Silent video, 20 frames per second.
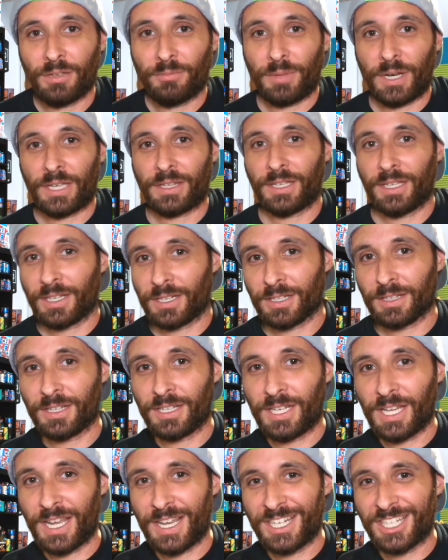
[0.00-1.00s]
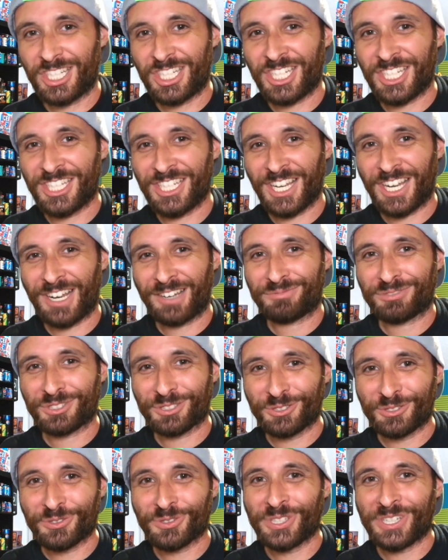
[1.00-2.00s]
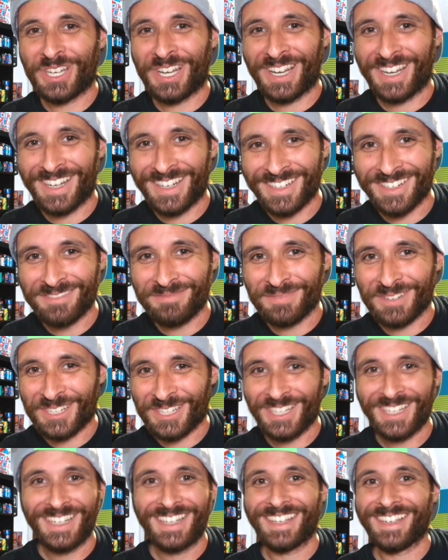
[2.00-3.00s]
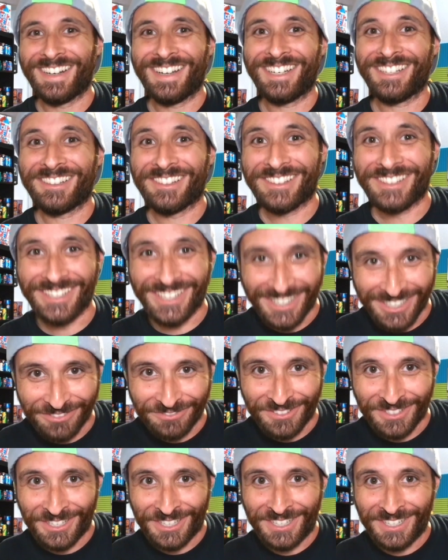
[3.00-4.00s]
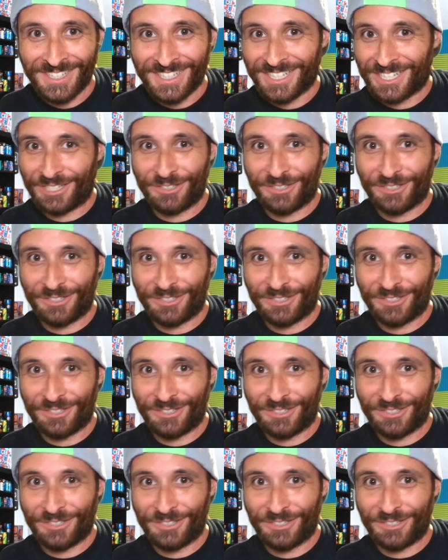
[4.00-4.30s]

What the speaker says: And by the end of the day, she absolutely hated me. And I loved it.